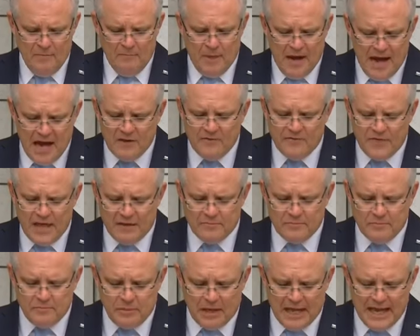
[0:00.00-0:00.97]
Part of
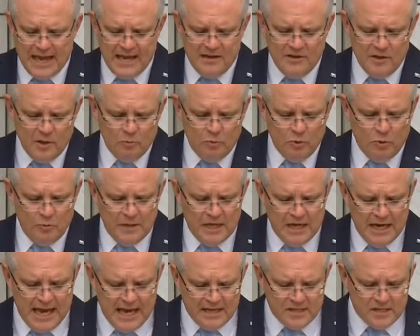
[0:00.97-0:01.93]
that plan that we'll
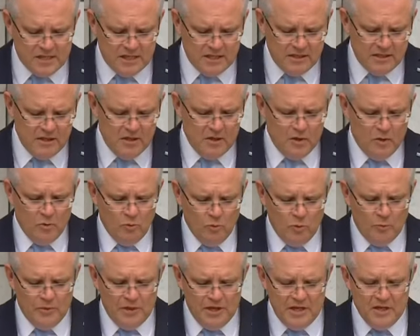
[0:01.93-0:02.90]
be announcing
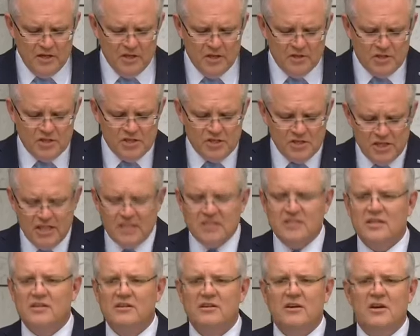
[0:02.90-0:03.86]
will be to
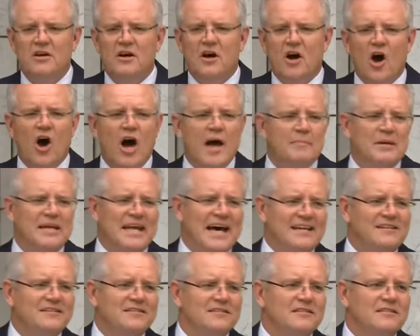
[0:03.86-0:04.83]
seek to
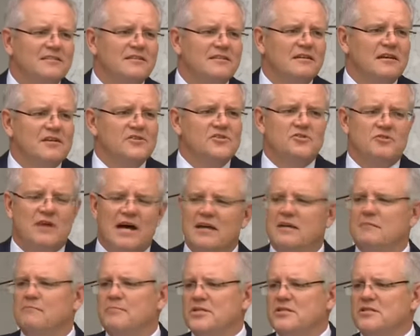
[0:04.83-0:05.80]
hibernate
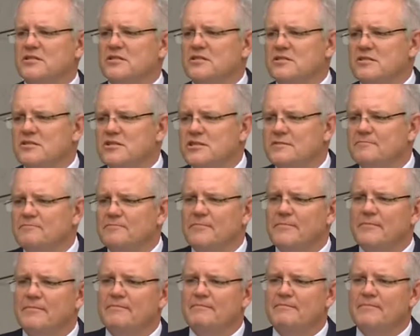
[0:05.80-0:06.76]
Australian businesses.
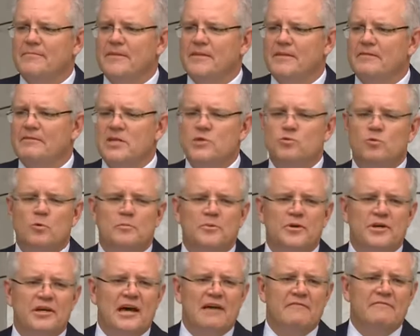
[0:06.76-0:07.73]
This will
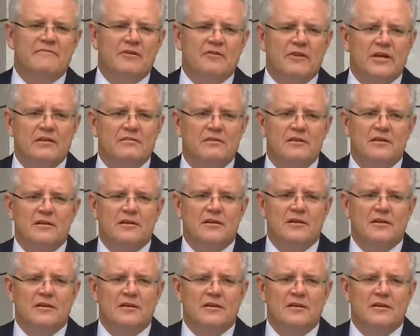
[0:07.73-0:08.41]
be a very